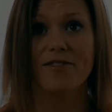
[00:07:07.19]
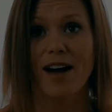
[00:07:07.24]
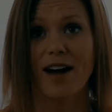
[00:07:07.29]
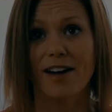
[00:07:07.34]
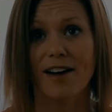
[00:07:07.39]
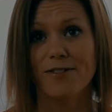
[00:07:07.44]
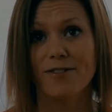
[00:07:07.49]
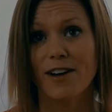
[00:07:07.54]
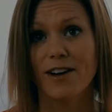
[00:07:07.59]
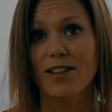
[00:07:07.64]

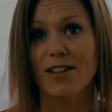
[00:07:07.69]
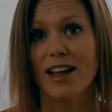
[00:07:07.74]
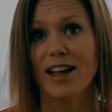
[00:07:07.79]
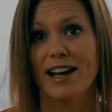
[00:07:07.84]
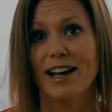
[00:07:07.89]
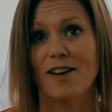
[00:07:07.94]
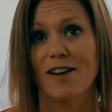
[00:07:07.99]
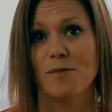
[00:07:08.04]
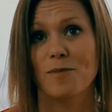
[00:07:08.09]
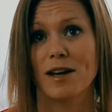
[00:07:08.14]
I felt
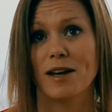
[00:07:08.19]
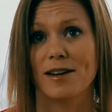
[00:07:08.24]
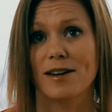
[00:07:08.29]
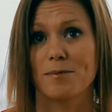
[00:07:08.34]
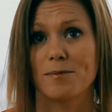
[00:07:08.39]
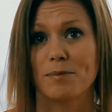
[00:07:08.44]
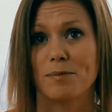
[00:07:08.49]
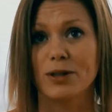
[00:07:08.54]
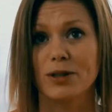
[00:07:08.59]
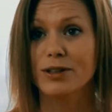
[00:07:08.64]
like I've been
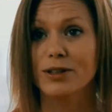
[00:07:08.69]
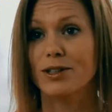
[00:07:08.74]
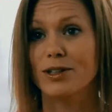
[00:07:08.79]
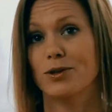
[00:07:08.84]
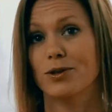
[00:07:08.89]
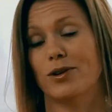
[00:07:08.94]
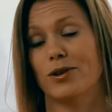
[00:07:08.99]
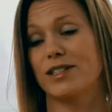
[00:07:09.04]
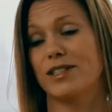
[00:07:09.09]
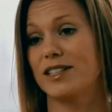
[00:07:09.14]
building
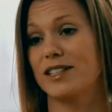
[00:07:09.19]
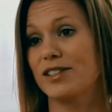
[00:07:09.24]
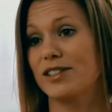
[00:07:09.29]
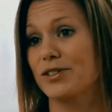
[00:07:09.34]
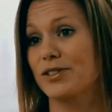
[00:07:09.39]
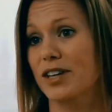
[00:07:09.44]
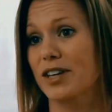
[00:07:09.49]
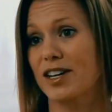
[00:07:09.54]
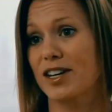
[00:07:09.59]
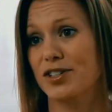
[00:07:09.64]
towards the
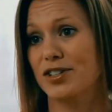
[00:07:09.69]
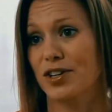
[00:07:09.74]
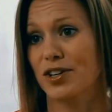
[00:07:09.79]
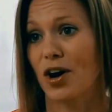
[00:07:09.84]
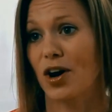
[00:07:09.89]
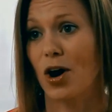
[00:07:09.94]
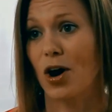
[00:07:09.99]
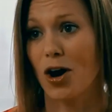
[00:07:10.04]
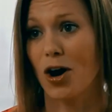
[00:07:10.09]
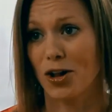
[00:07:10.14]
dissertation
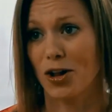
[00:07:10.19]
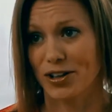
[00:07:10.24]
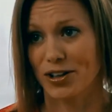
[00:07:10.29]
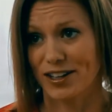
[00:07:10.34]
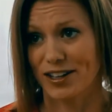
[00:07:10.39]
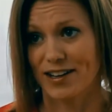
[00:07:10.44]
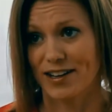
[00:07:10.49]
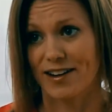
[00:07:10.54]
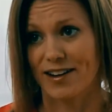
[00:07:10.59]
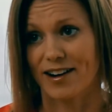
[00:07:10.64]
all
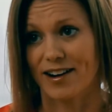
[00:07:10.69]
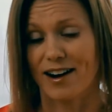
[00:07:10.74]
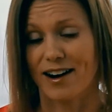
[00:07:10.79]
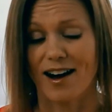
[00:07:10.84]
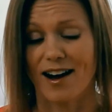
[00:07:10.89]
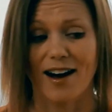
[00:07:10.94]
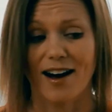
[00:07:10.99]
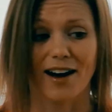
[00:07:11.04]
year.